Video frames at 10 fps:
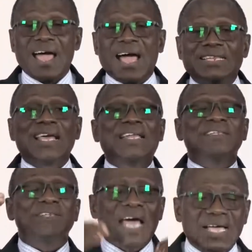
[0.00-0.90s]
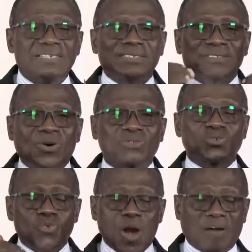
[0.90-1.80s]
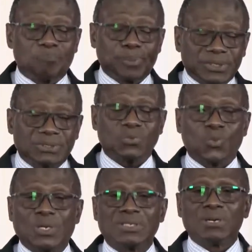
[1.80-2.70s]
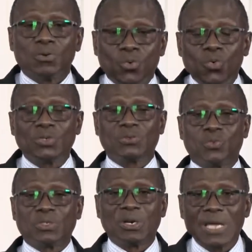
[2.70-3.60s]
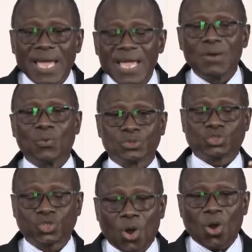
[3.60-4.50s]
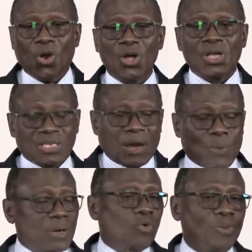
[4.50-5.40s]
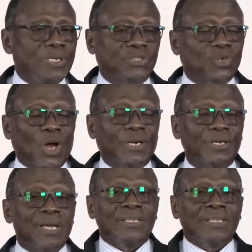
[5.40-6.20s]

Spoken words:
And then there, those who are built with wood, with hay, with straw, their work will be destroyed.